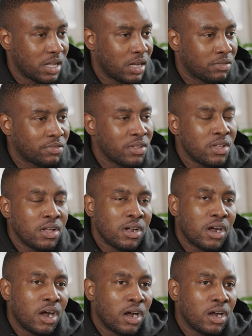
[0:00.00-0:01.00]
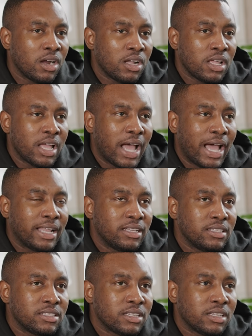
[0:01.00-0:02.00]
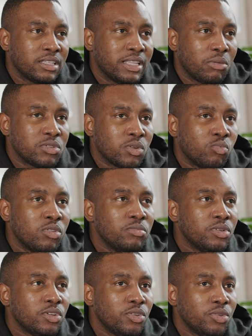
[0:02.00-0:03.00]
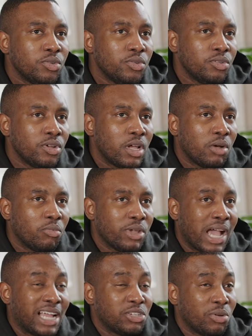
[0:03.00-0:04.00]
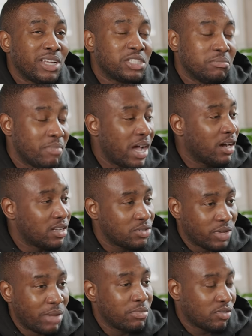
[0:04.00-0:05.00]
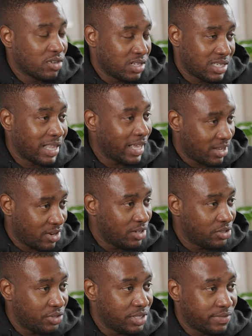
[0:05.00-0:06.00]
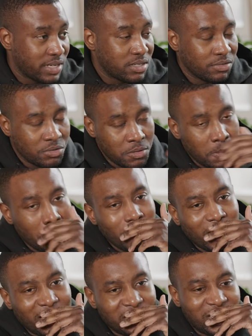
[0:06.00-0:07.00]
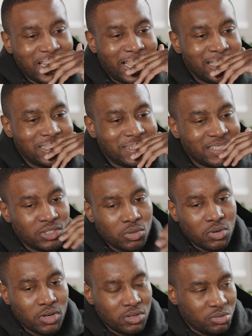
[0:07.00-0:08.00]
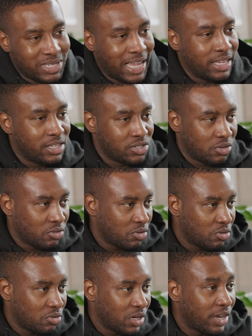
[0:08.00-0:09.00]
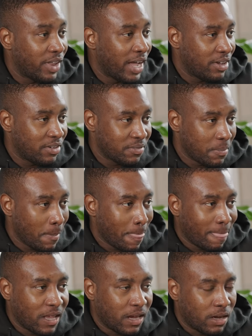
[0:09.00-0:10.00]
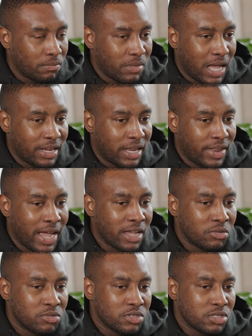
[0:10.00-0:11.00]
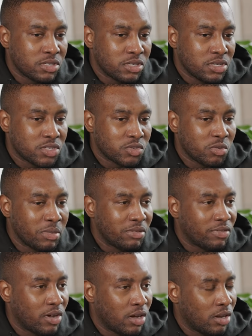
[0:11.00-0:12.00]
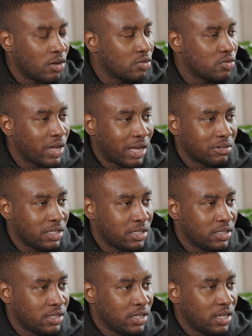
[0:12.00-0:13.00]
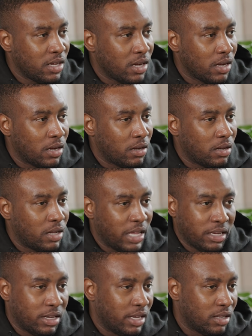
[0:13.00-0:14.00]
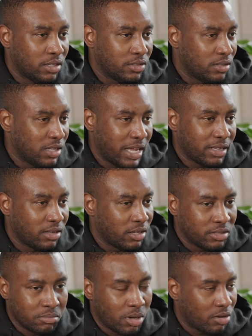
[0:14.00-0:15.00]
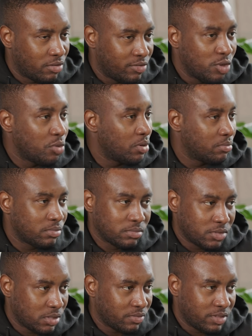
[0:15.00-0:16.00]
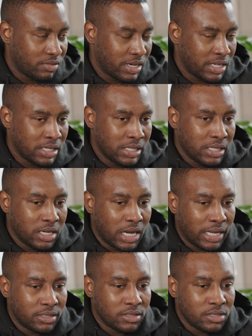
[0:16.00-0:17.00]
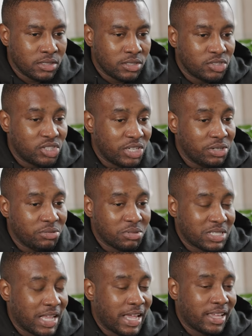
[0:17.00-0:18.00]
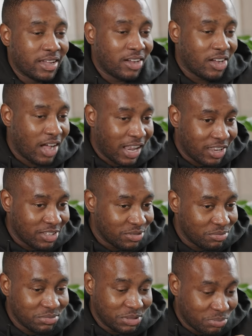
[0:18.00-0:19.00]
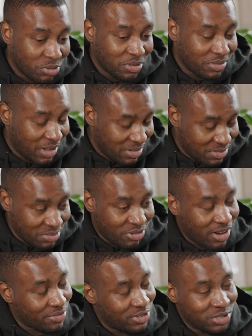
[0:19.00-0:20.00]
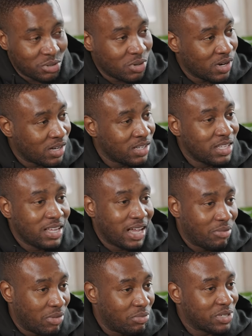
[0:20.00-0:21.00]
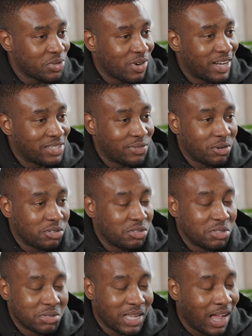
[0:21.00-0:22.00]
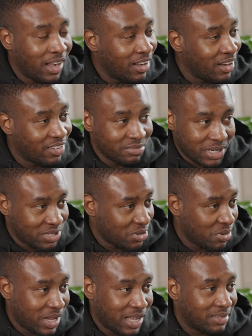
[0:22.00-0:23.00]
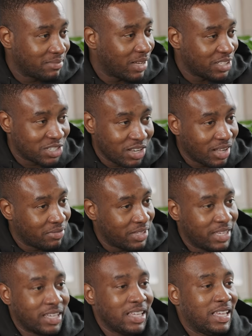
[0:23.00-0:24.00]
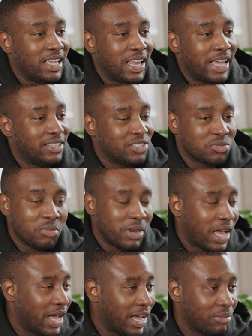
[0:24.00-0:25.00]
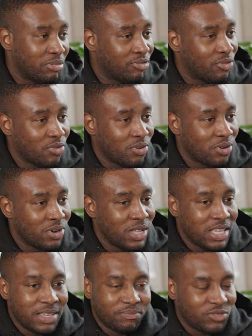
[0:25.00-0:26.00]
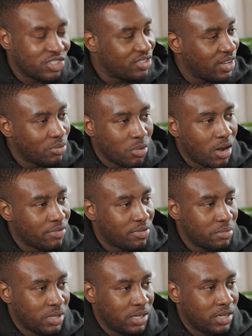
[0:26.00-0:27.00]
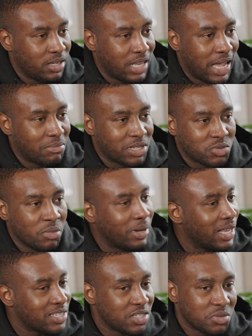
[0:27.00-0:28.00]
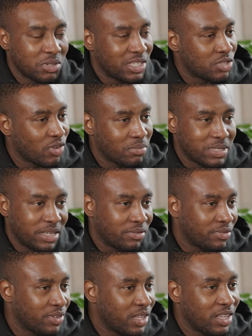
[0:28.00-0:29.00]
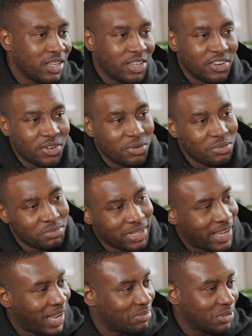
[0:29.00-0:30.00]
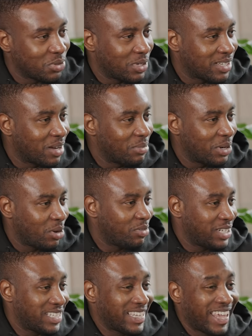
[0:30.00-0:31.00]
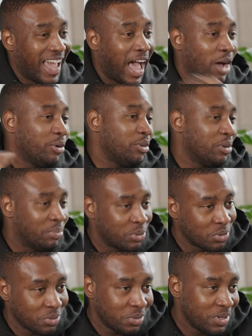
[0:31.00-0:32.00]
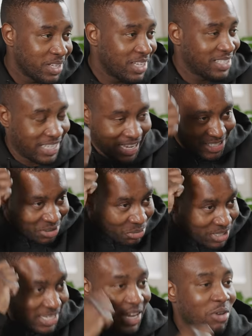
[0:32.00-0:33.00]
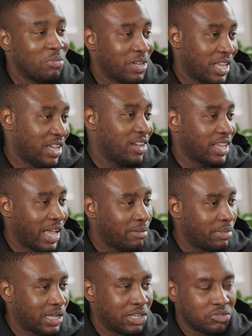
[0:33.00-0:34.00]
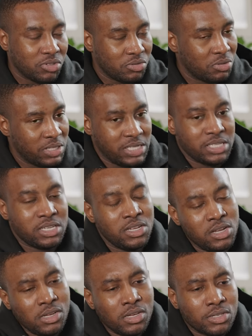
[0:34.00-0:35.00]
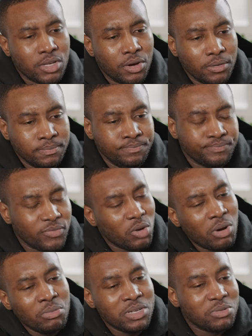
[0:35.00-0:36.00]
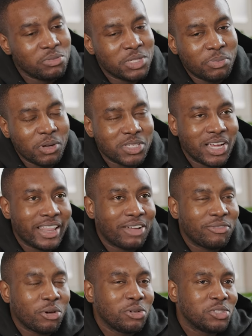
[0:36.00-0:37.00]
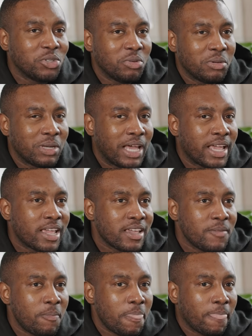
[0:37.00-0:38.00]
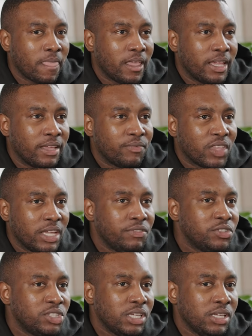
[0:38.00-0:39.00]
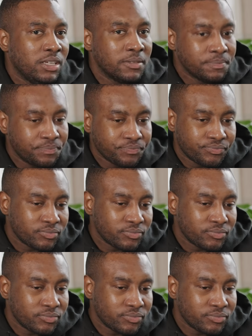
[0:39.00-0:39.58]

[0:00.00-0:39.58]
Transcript: stuff. Uh, and there was a woman who we who actually met us, who came across us at that Curly Treats Festival, and she had a daughter who's eight years old called Anaya, um, and Anaya was swimming for her local county uh, in in London, like London Borough of Newham or something, right? And she was like, oh, she bought the product for her daughter. And when we saw her at this photo shoot, she was like, I love my soul cap. I just love it. Like the swimming hat I had before just didn't work for me. Like my swimming lessons were disruptive. You know, the cap was always coming off. She had to get out of the pool to get someone to help her get her cap back on, all this. So when we, we spoke to her at that photo shoot, we were like, if she,